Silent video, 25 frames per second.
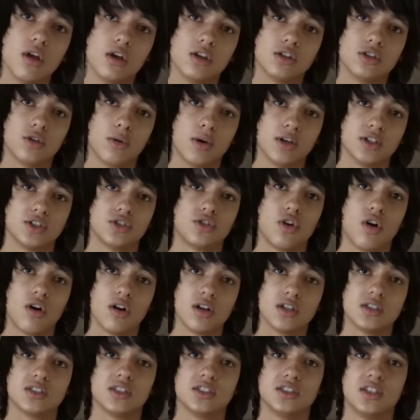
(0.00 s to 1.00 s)
So I
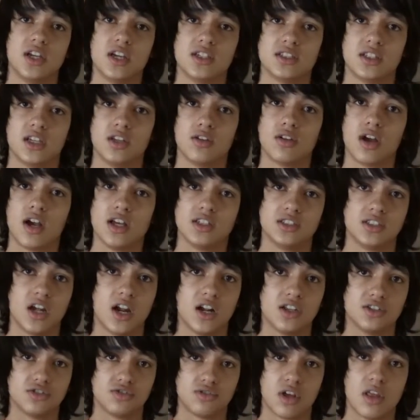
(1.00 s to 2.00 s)
strongly suggest that you guys
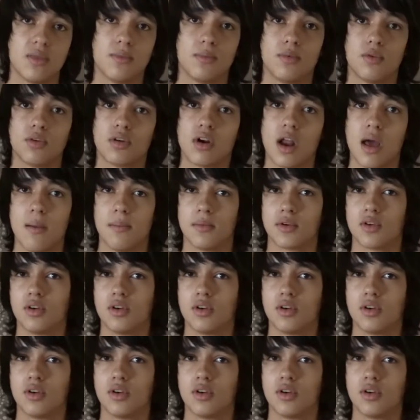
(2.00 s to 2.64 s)
start a strength program.